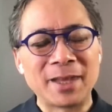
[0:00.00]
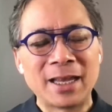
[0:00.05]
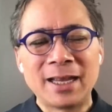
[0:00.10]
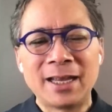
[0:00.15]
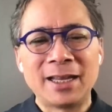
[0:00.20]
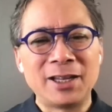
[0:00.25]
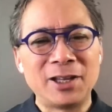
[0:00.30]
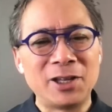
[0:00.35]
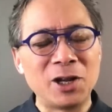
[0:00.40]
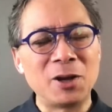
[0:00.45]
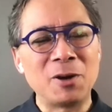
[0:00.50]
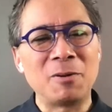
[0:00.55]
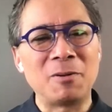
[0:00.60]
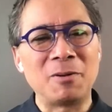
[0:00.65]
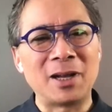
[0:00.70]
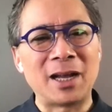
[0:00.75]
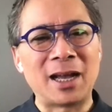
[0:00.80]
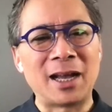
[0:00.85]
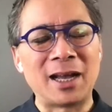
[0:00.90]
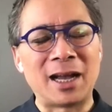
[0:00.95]
you know,
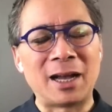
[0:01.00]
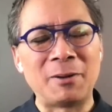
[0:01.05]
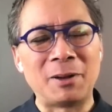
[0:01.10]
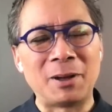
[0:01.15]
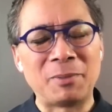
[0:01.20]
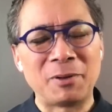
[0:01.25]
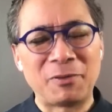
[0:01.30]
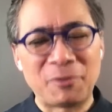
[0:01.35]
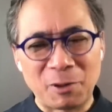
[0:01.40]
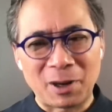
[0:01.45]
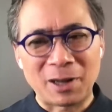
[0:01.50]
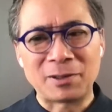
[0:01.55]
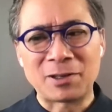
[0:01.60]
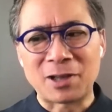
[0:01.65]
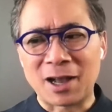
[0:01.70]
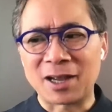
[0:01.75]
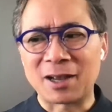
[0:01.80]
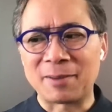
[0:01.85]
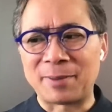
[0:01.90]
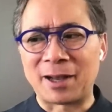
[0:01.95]
before I
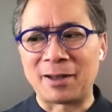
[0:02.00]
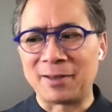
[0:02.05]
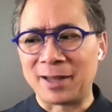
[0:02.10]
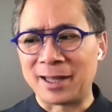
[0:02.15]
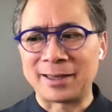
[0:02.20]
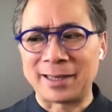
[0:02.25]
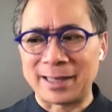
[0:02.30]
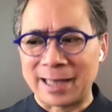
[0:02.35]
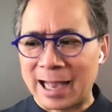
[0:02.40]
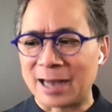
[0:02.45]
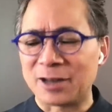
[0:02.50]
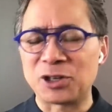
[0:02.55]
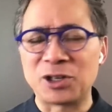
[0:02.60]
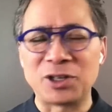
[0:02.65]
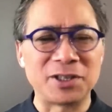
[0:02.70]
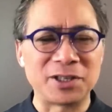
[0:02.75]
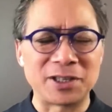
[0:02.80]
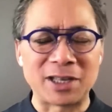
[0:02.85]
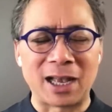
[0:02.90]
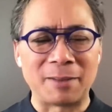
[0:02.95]
talk about like the action
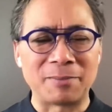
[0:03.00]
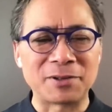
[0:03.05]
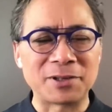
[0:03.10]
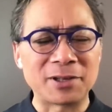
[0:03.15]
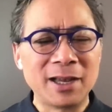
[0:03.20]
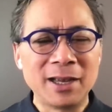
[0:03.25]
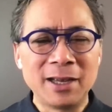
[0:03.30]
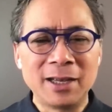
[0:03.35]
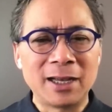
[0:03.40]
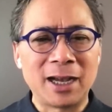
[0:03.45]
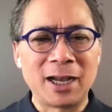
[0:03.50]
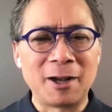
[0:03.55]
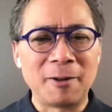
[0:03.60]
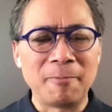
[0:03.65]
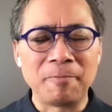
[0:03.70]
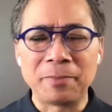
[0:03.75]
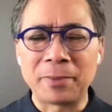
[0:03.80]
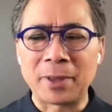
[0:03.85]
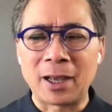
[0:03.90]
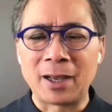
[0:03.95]
steps, I
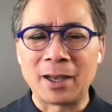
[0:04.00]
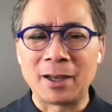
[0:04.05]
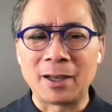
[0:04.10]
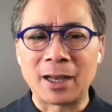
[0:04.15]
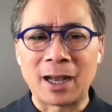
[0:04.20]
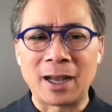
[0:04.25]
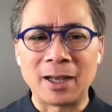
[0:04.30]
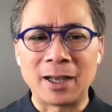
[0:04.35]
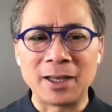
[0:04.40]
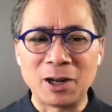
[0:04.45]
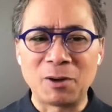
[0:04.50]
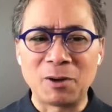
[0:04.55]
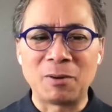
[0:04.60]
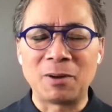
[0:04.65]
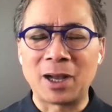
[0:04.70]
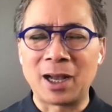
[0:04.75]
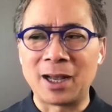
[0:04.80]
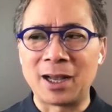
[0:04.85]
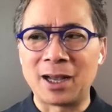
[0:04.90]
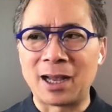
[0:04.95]
want
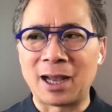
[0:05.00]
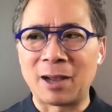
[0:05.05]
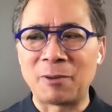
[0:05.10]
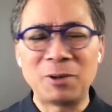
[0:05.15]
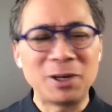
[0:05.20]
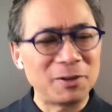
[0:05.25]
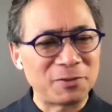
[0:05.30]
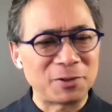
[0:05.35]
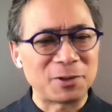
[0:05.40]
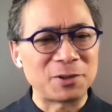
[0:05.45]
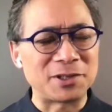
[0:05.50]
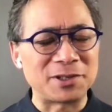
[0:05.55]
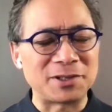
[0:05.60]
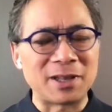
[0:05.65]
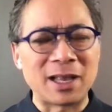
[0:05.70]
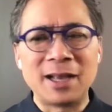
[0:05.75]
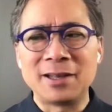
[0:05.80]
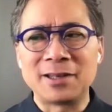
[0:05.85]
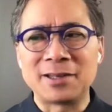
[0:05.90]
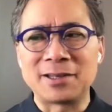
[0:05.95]
to first
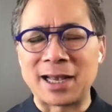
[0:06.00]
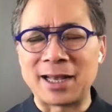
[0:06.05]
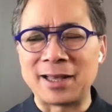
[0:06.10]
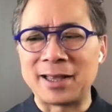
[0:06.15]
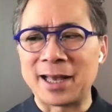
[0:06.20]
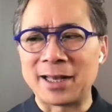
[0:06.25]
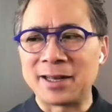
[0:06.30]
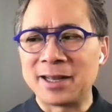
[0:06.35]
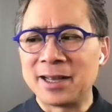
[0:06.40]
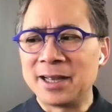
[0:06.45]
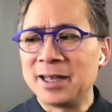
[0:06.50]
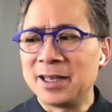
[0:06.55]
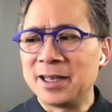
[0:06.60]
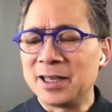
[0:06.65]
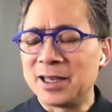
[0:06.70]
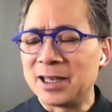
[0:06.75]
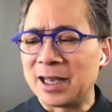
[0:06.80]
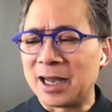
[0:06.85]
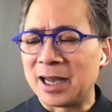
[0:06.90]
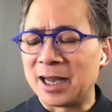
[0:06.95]
say
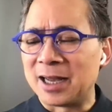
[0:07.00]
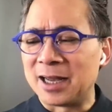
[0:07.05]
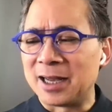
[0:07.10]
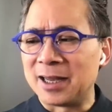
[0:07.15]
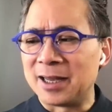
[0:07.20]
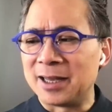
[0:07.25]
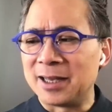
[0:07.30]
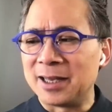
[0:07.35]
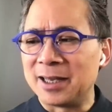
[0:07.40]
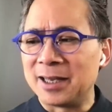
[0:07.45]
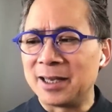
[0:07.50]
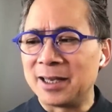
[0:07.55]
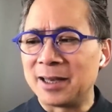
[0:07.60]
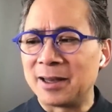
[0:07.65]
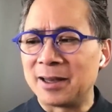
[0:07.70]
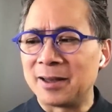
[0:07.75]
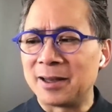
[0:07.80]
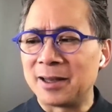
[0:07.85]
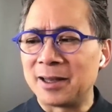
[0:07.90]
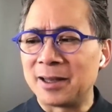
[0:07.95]
that
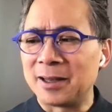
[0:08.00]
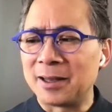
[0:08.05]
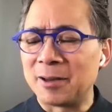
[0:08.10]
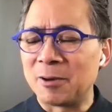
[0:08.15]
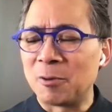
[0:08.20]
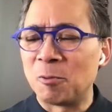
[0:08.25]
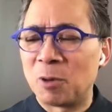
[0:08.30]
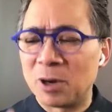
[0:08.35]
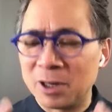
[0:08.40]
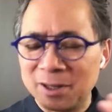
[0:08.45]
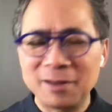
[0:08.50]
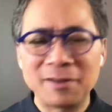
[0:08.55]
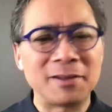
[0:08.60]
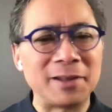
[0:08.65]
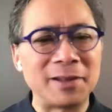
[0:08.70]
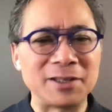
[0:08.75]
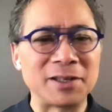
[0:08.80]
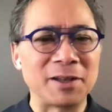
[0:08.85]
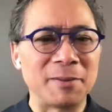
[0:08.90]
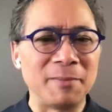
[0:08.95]
one of the
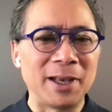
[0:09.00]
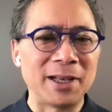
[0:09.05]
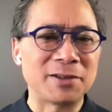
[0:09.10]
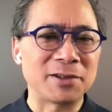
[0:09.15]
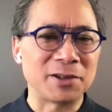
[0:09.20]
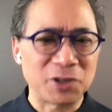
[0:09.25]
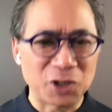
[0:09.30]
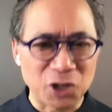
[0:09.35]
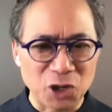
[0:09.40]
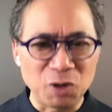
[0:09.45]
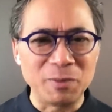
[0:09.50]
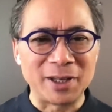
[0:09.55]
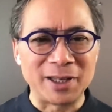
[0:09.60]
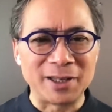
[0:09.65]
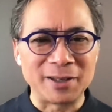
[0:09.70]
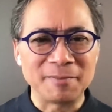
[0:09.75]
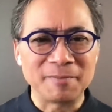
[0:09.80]
things that makes us human